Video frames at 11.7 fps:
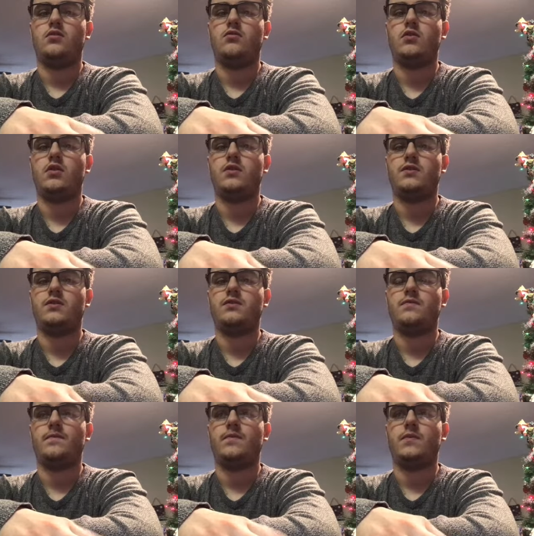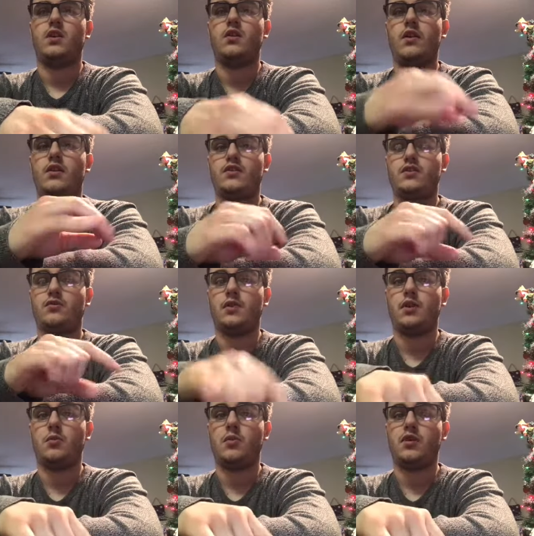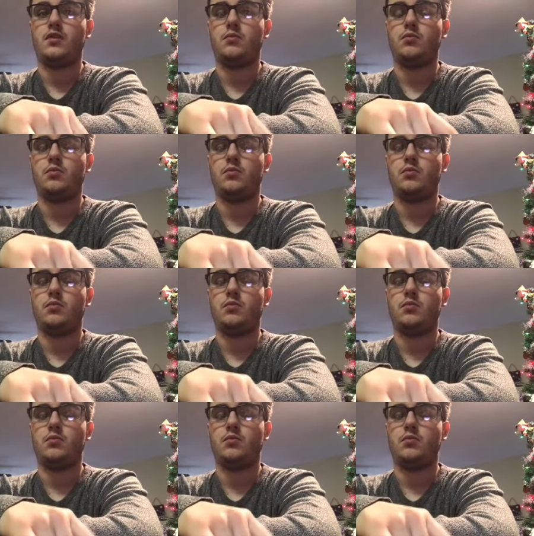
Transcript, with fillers: What else? Oh yeah, also Railbla